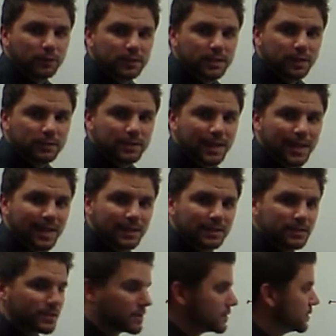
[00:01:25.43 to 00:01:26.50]
delta x,
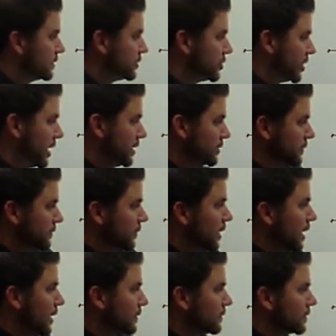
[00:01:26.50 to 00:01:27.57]
the change of
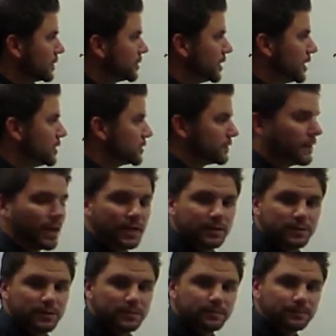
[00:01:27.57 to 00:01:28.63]
y over the change of
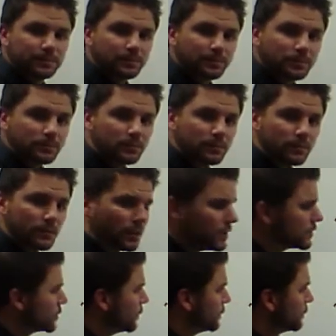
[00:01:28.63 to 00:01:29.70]
x.
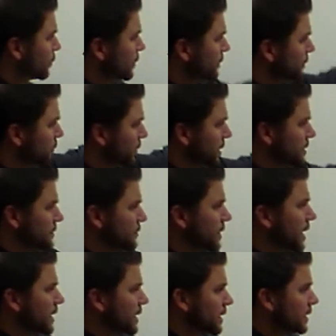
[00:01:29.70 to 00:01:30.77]
So four different ways of
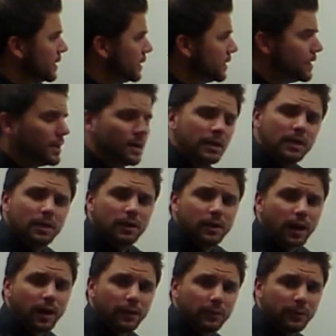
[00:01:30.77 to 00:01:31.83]
writing
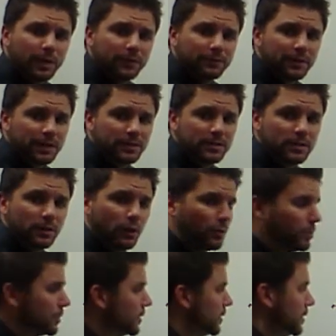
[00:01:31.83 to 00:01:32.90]
the way to find slope.
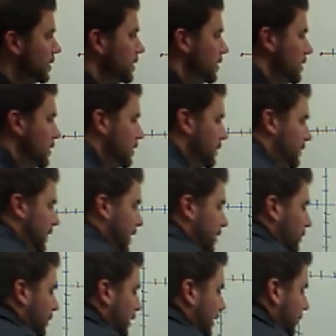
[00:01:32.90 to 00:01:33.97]
The final
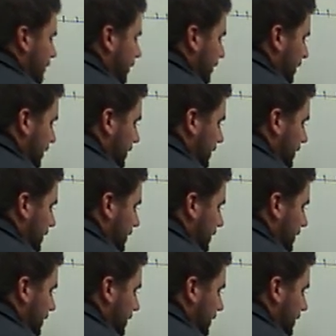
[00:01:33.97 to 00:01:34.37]
way that we're going to